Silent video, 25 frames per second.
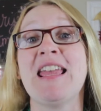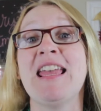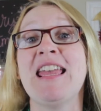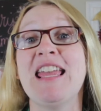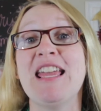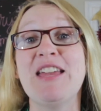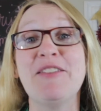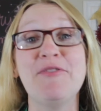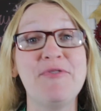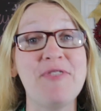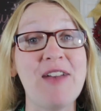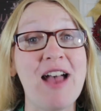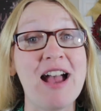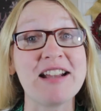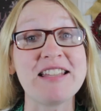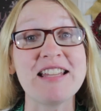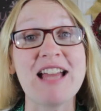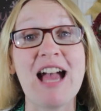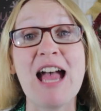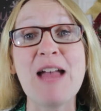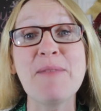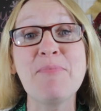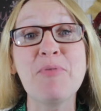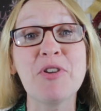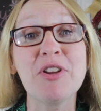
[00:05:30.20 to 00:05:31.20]
In fact,
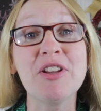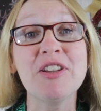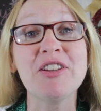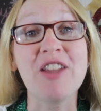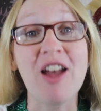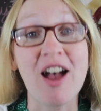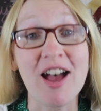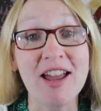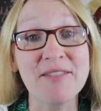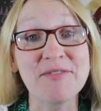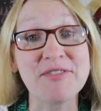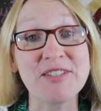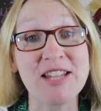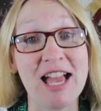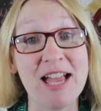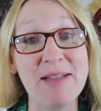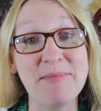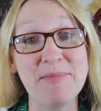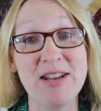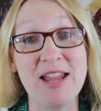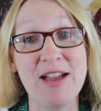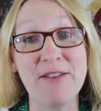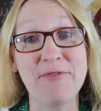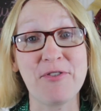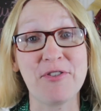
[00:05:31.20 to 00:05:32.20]
I put a lot of time
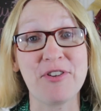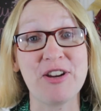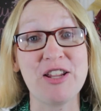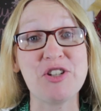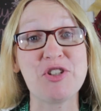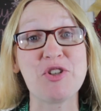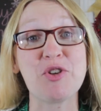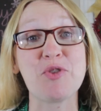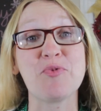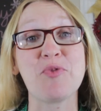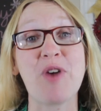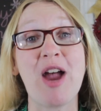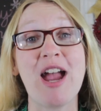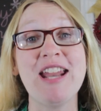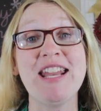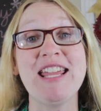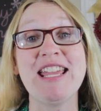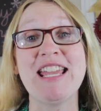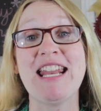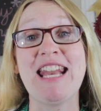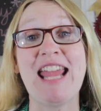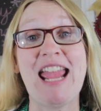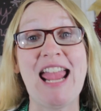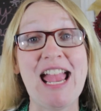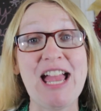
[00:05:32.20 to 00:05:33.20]
and effort into
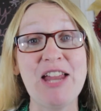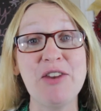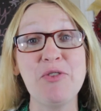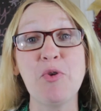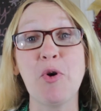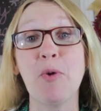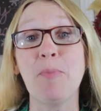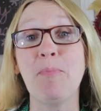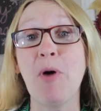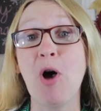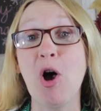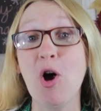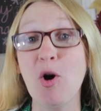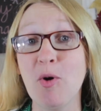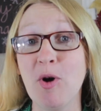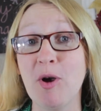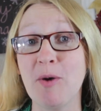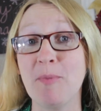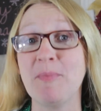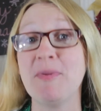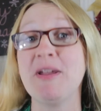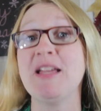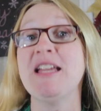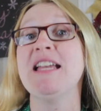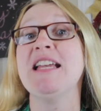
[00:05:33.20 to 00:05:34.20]
writing an annual
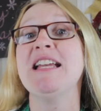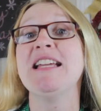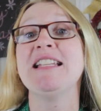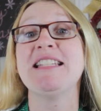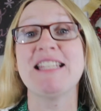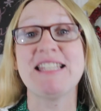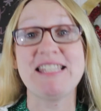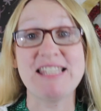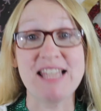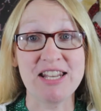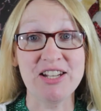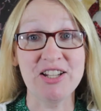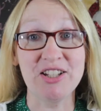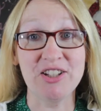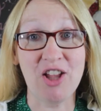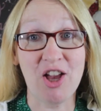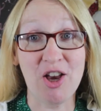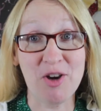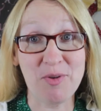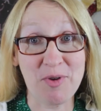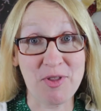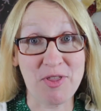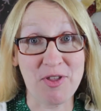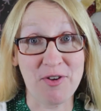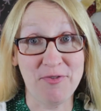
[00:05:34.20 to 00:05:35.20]
poem to send
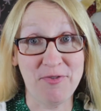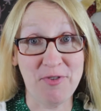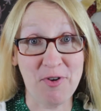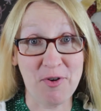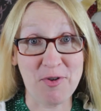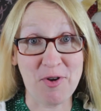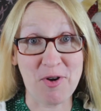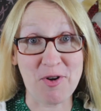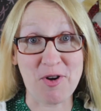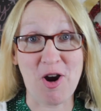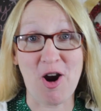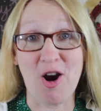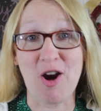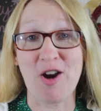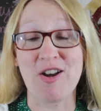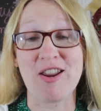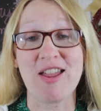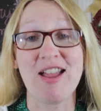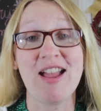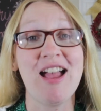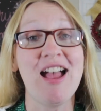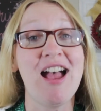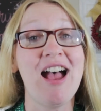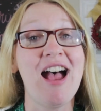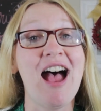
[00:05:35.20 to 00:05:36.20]
along with a photo card.
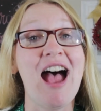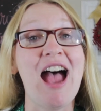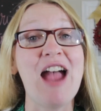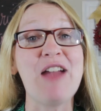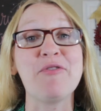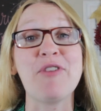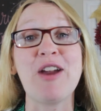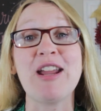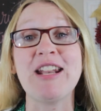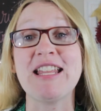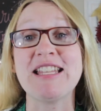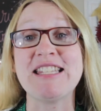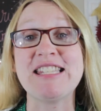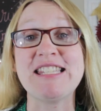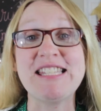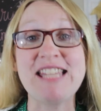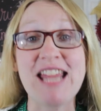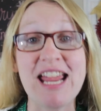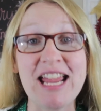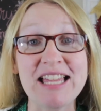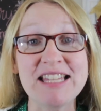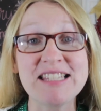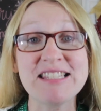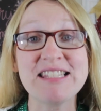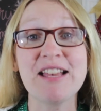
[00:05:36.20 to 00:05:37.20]
I write a
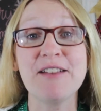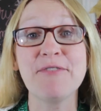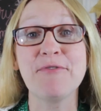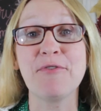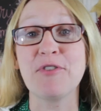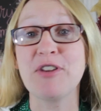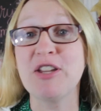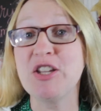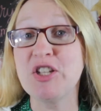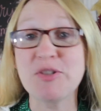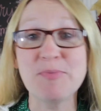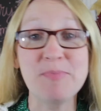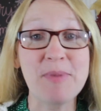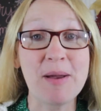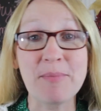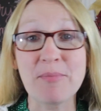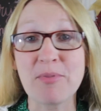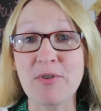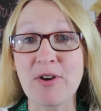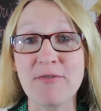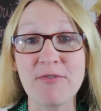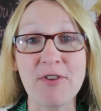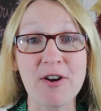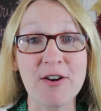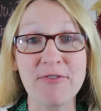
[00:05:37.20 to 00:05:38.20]
stanza for each
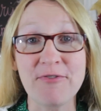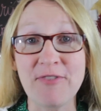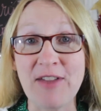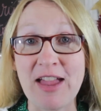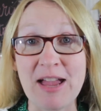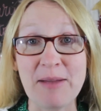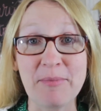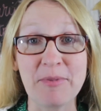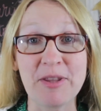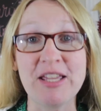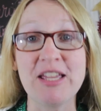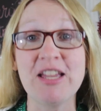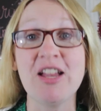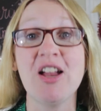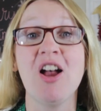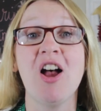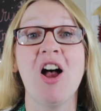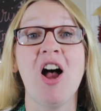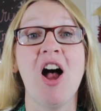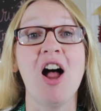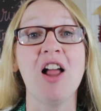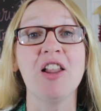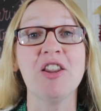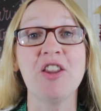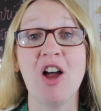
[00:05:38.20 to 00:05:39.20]
member of our family,
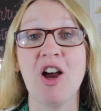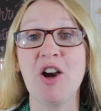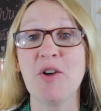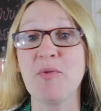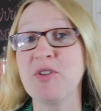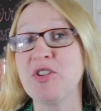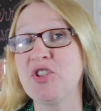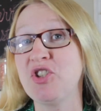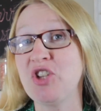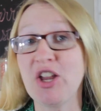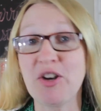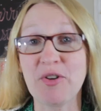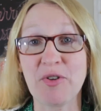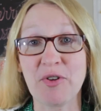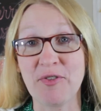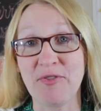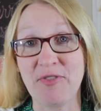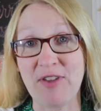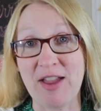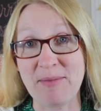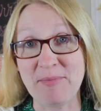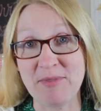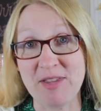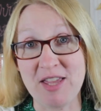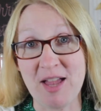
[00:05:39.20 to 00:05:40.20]
along with general
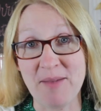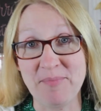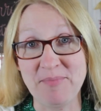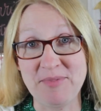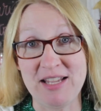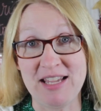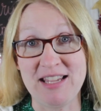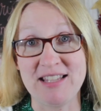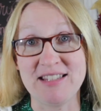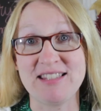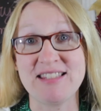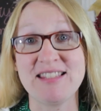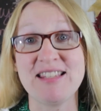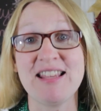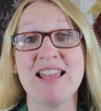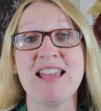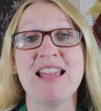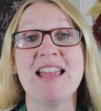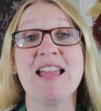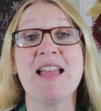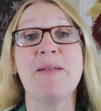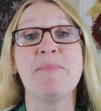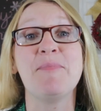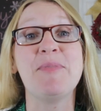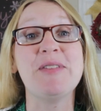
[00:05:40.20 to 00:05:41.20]
family updates.
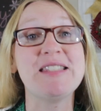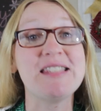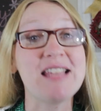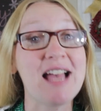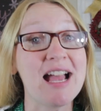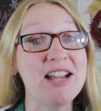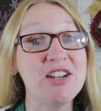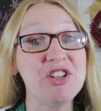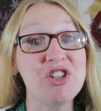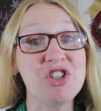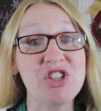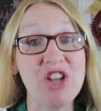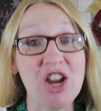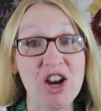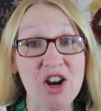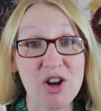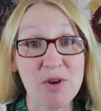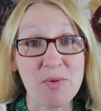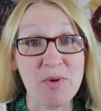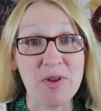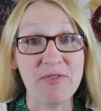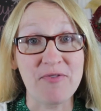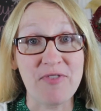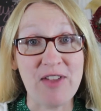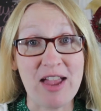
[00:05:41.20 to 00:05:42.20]
Besides sharing
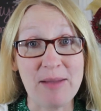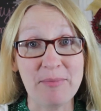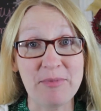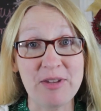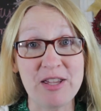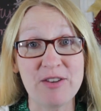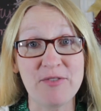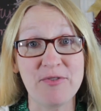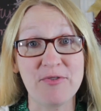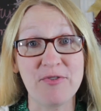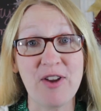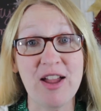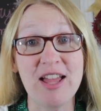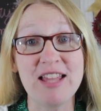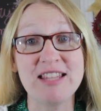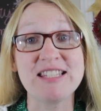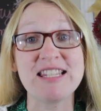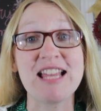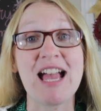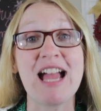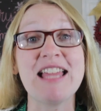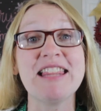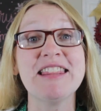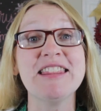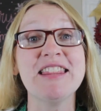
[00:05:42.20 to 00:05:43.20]
with family and friends,
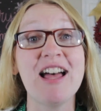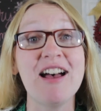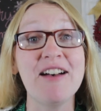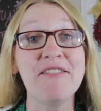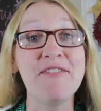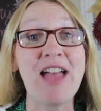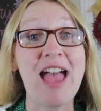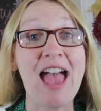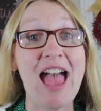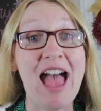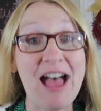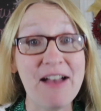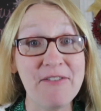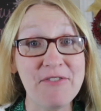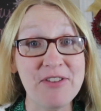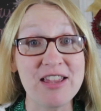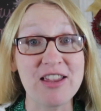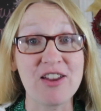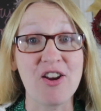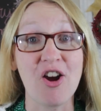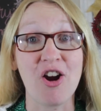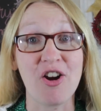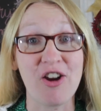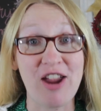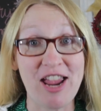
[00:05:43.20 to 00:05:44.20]
I love
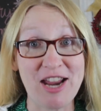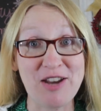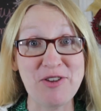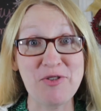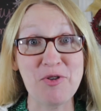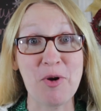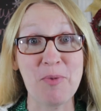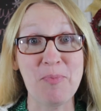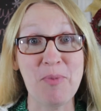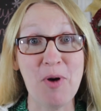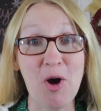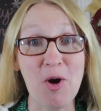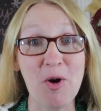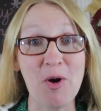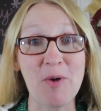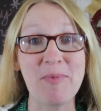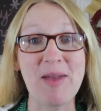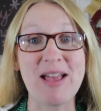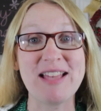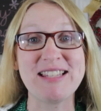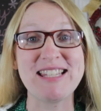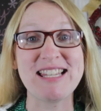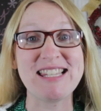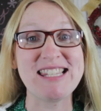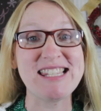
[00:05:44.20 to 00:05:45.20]
having our annual poem
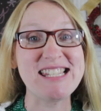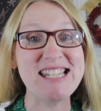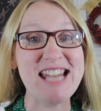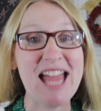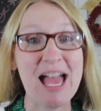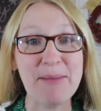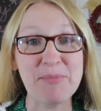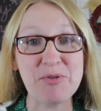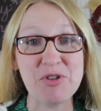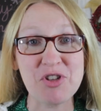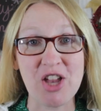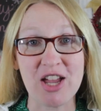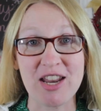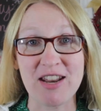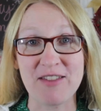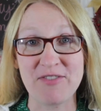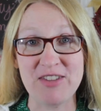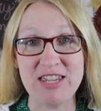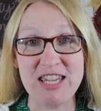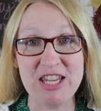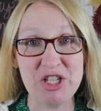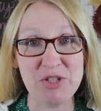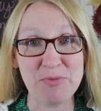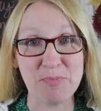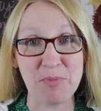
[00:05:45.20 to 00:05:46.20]
as a snapshot of
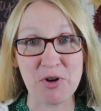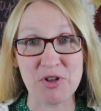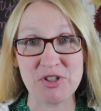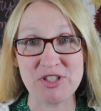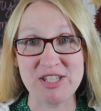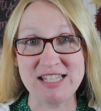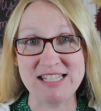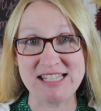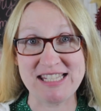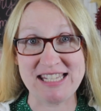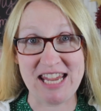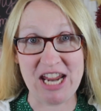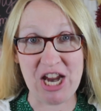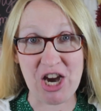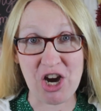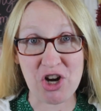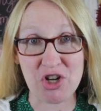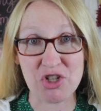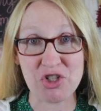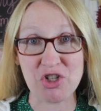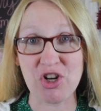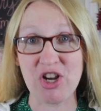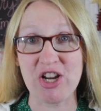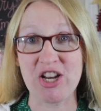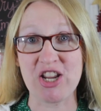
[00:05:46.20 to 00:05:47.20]
each person's
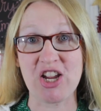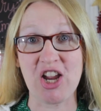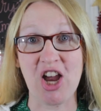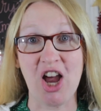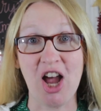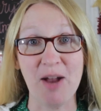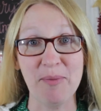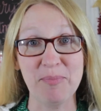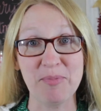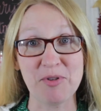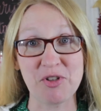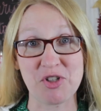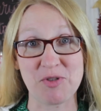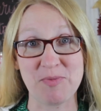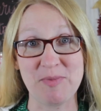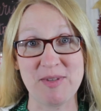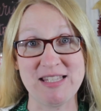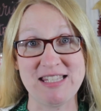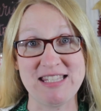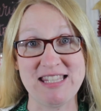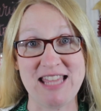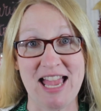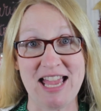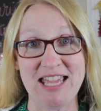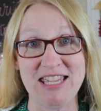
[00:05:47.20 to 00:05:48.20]
character and
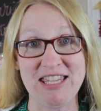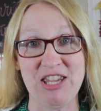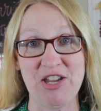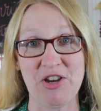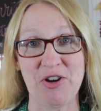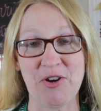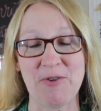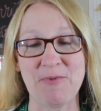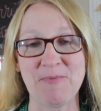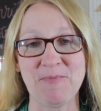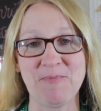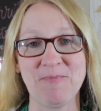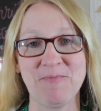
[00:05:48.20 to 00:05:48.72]
accomplishments that year.